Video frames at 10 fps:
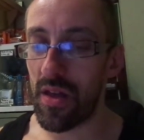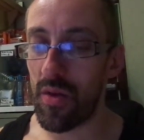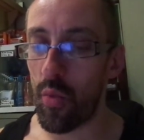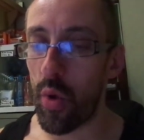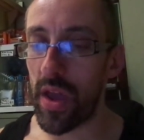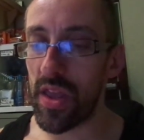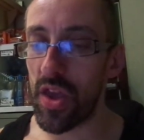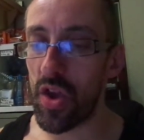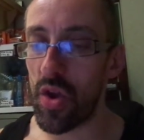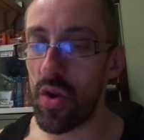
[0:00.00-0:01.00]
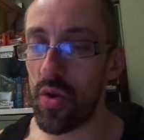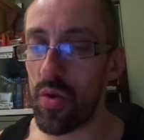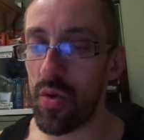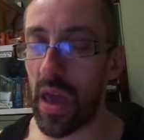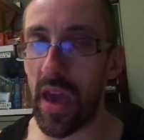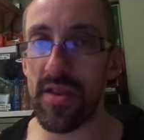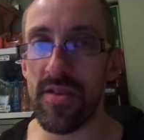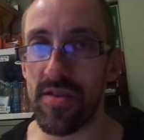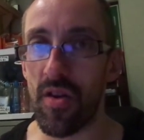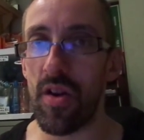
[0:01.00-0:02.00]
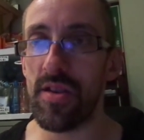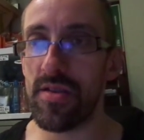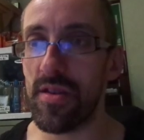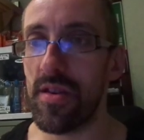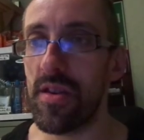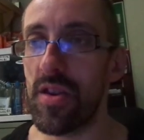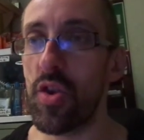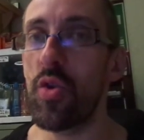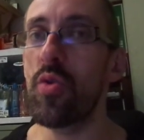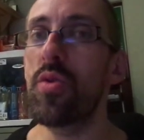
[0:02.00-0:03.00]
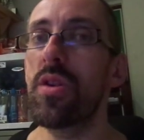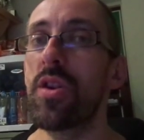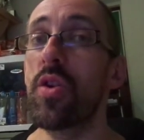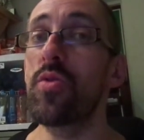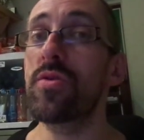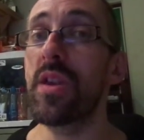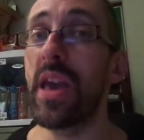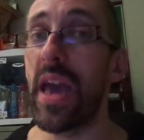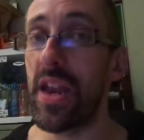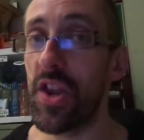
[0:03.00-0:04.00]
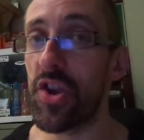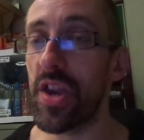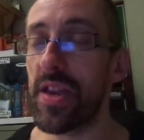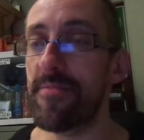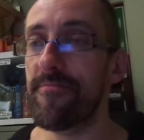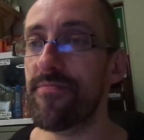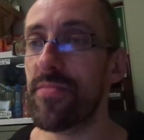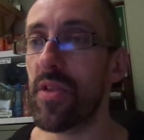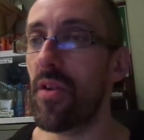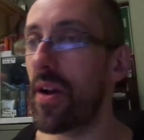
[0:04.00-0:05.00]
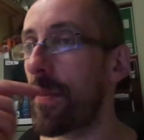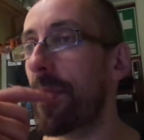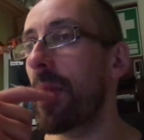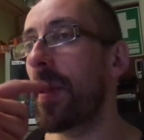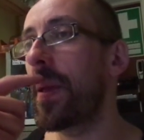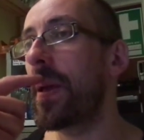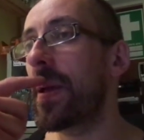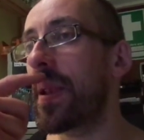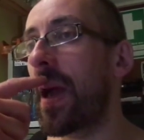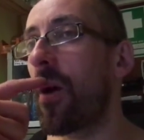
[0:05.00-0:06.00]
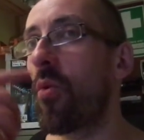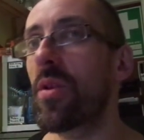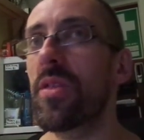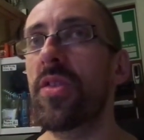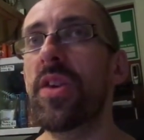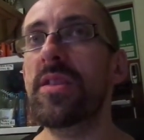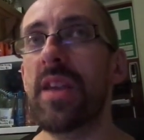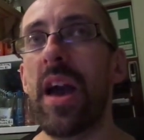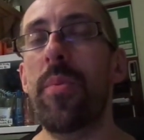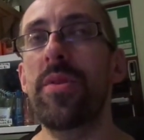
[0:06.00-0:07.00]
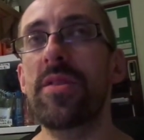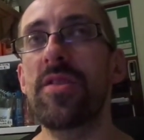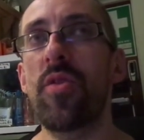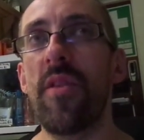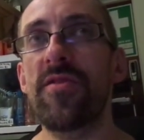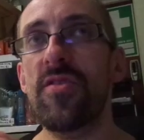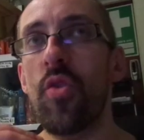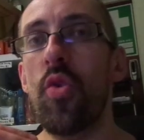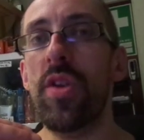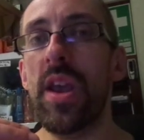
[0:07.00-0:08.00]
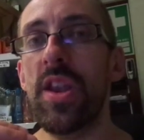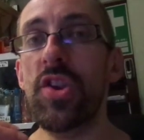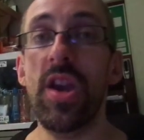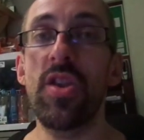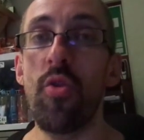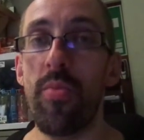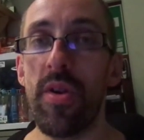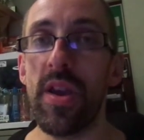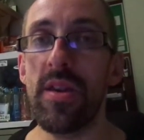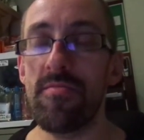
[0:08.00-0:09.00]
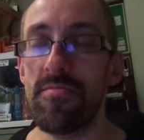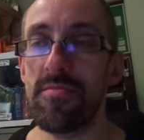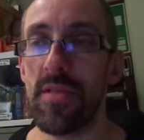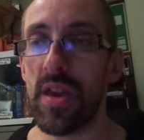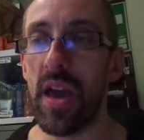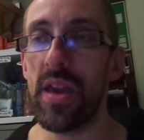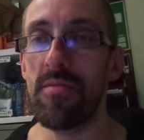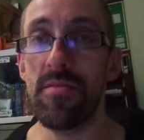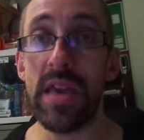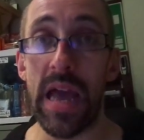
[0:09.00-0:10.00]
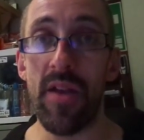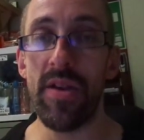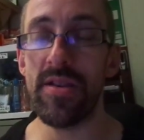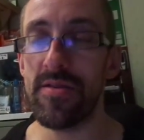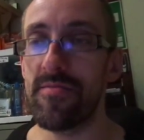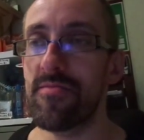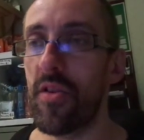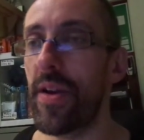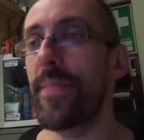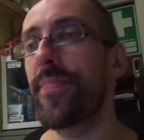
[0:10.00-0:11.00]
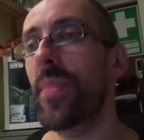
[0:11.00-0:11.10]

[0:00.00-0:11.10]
when you exercise, you use energy, right? Now, one of the things that happens is you have stored energy in your body, okay, calories, right?